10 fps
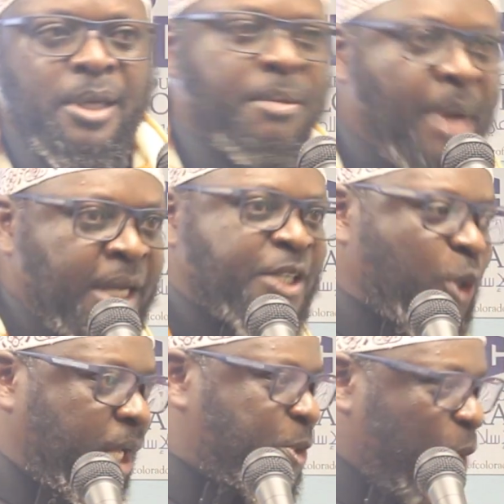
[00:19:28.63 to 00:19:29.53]
Iman is
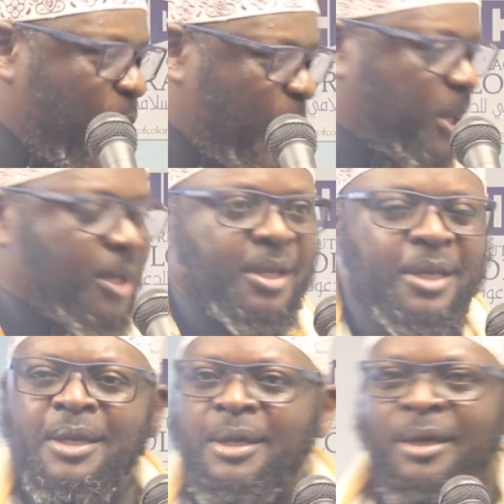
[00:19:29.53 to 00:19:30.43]
not a joke.
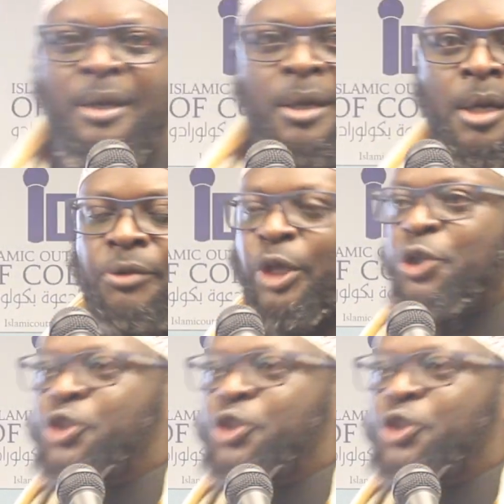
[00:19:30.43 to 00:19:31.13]
The